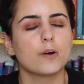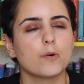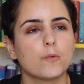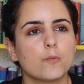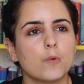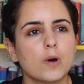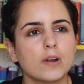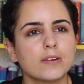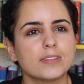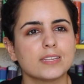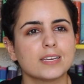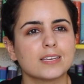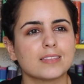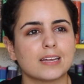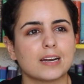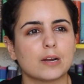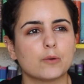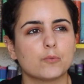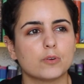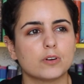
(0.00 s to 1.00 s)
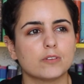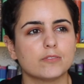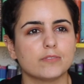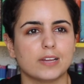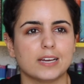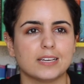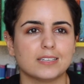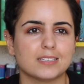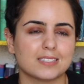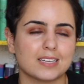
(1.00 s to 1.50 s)
One thing that I would have
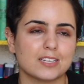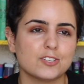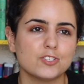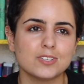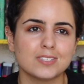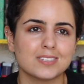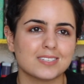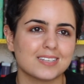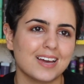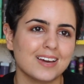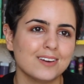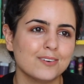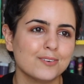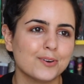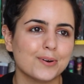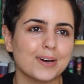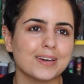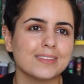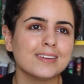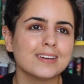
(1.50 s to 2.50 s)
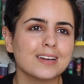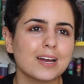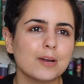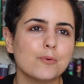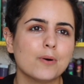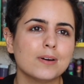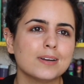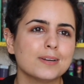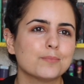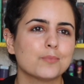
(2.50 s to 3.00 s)
liked is I don't know, I think I
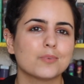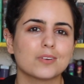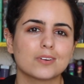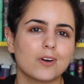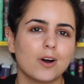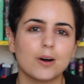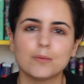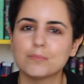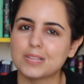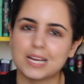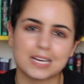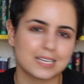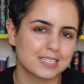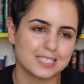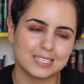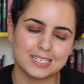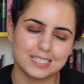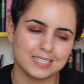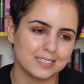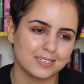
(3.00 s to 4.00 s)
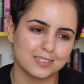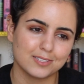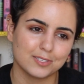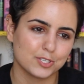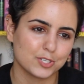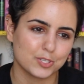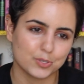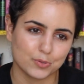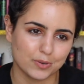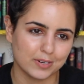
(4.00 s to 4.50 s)
wanted more complexity to the
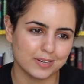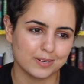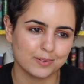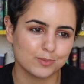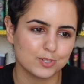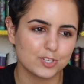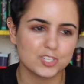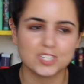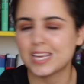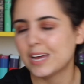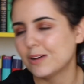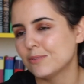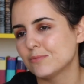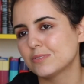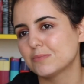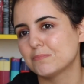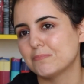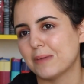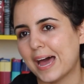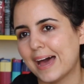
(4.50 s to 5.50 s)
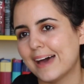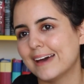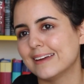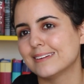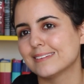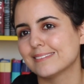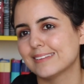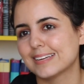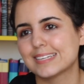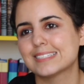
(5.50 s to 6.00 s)
story, which sounds bad.
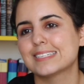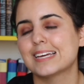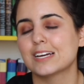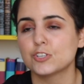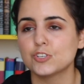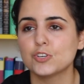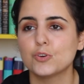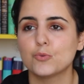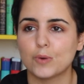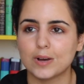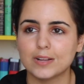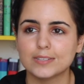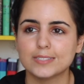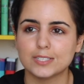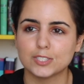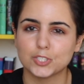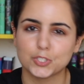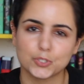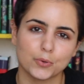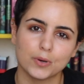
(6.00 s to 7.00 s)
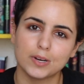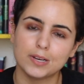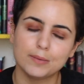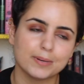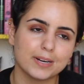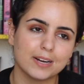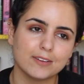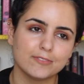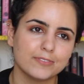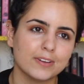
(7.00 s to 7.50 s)
Like it's actually a well done story,
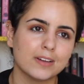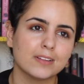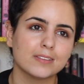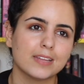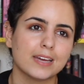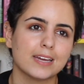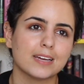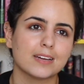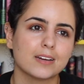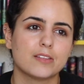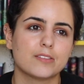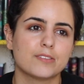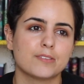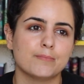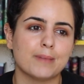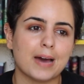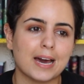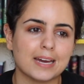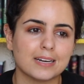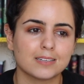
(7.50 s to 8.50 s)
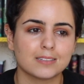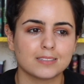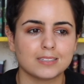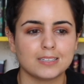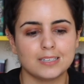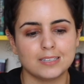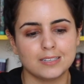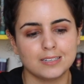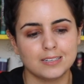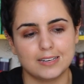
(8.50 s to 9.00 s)
but I felt like
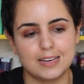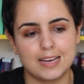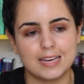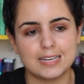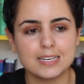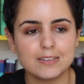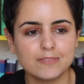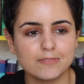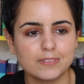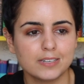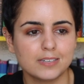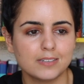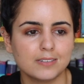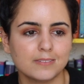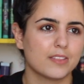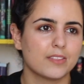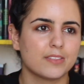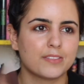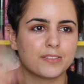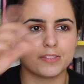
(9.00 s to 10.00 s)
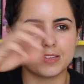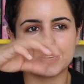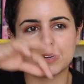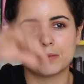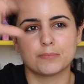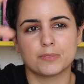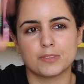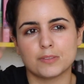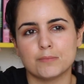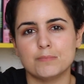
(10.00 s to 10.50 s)
thematically and even
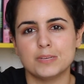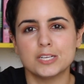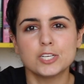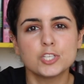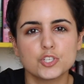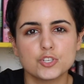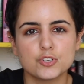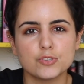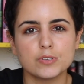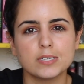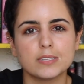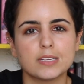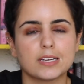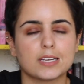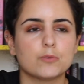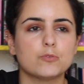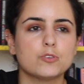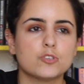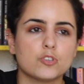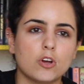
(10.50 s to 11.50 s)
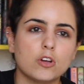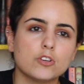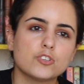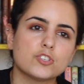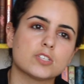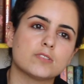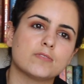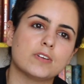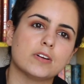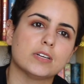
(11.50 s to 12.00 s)
like the mystery, like it was all
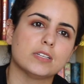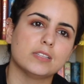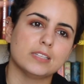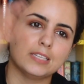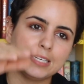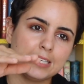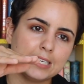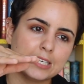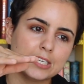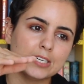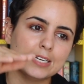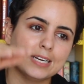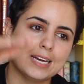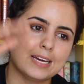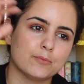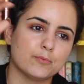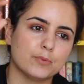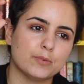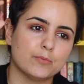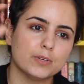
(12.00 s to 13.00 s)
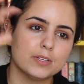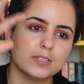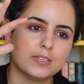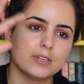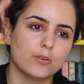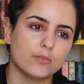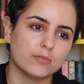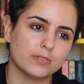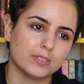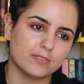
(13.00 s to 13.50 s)
just very linear, and we really
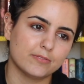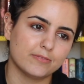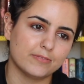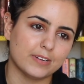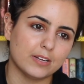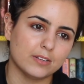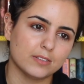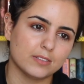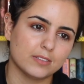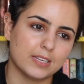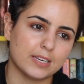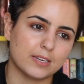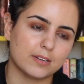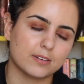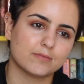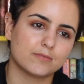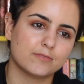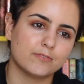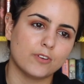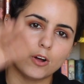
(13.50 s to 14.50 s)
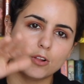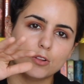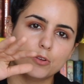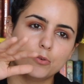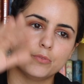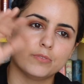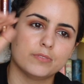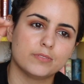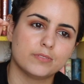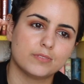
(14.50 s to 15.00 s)
only felt like
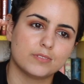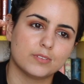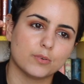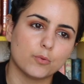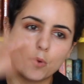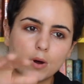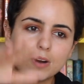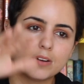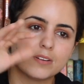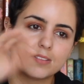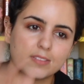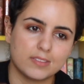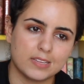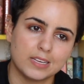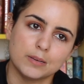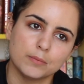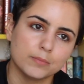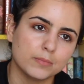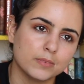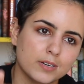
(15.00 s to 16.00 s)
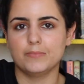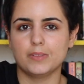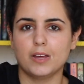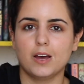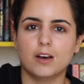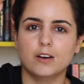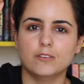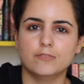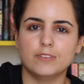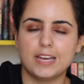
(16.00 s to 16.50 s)
followed the one theme
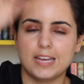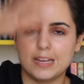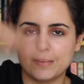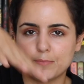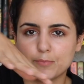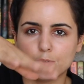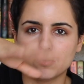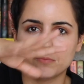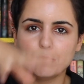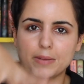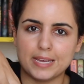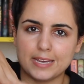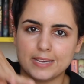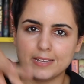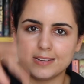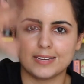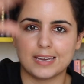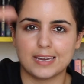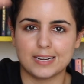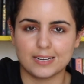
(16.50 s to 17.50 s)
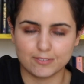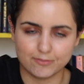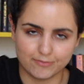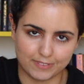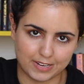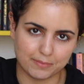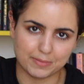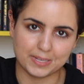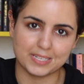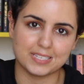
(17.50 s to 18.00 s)
of April May getting
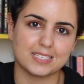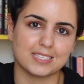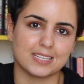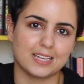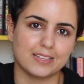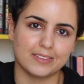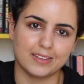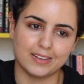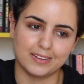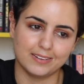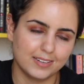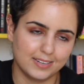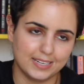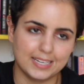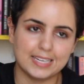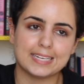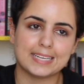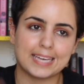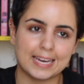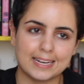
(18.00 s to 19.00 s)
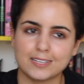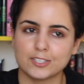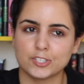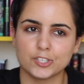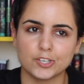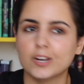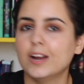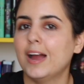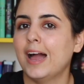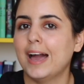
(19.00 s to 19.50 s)
famous and then it getting
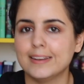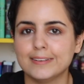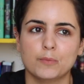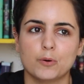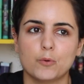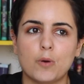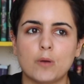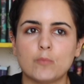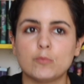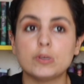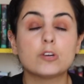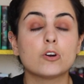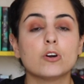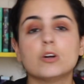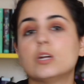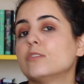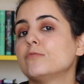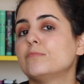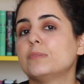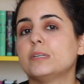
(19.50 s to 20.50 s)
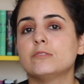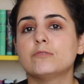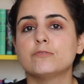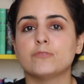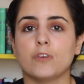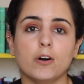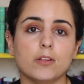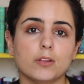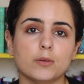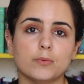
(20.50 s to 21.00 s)
to her head, when we could have been
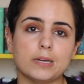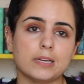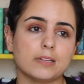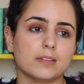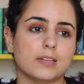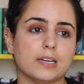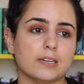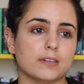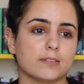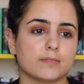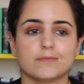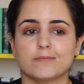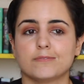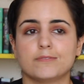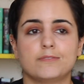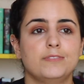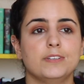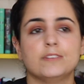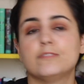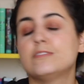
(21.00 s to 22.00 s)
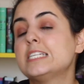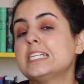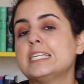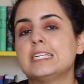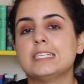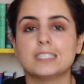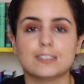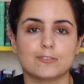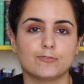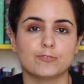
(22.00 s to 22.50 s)
following like
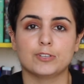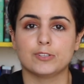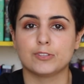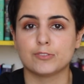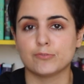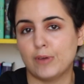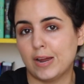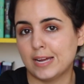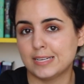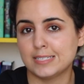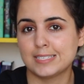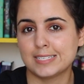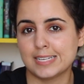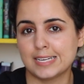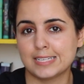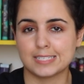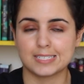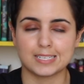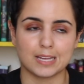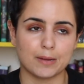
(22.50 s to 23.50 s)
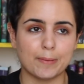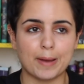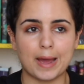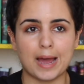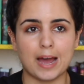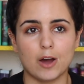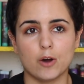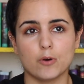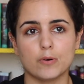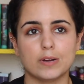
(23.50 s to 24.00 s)
15 different threads and
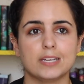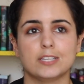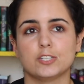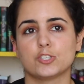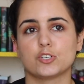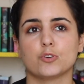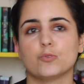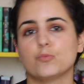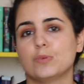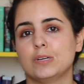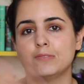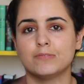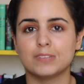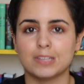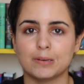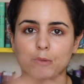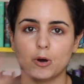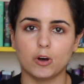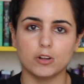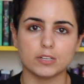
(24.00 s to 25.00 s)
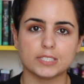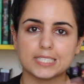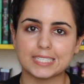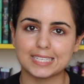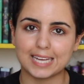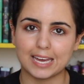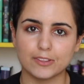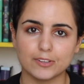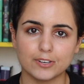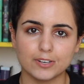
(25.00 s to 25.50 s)
somehow interweave them all
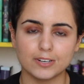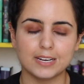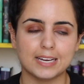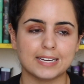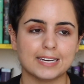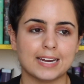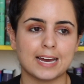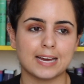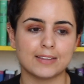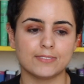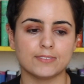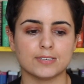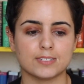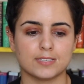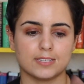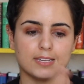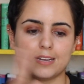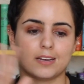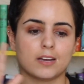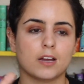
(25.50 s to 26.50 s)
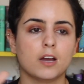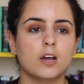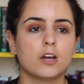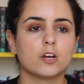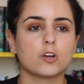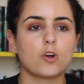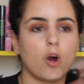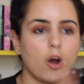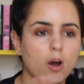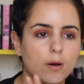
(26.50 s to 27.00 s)
together and had this like
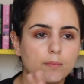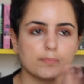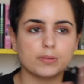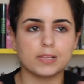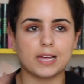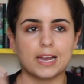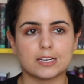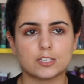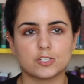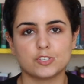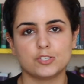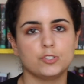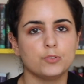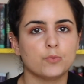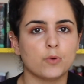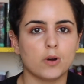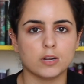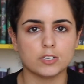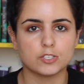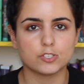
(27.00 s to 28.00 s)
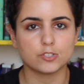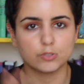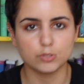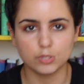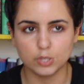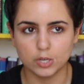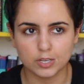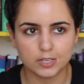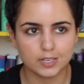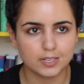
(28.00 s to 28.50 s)
complex, nuanced
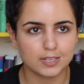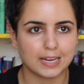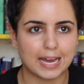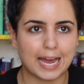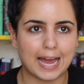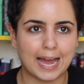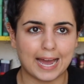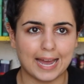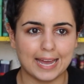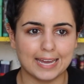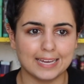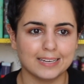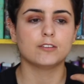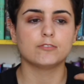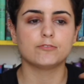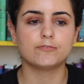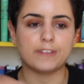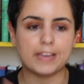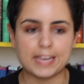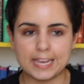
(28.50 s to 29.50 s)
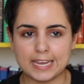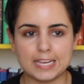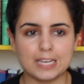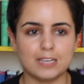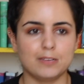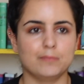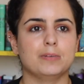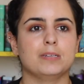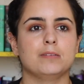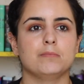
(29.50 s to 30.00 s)
look at
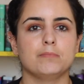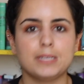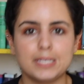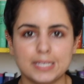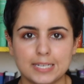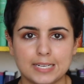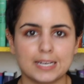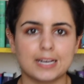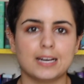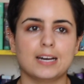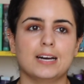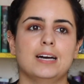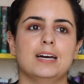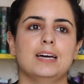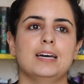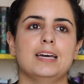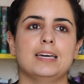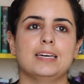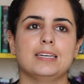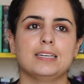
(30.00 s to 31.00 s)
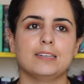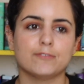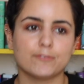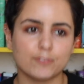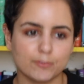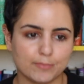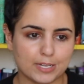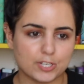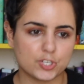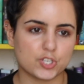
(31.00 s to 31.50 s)
fame and media and
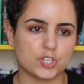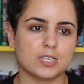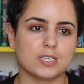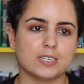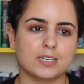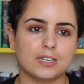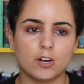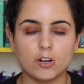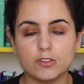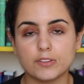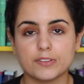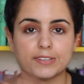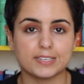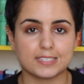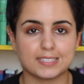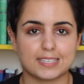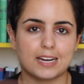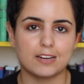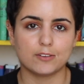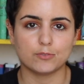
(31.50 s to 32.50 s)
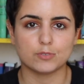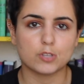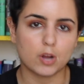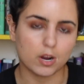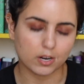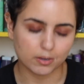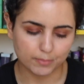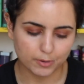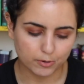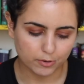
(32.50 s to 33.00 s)
information and all the things that I was
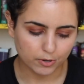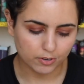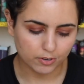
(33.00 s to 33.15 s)
talking about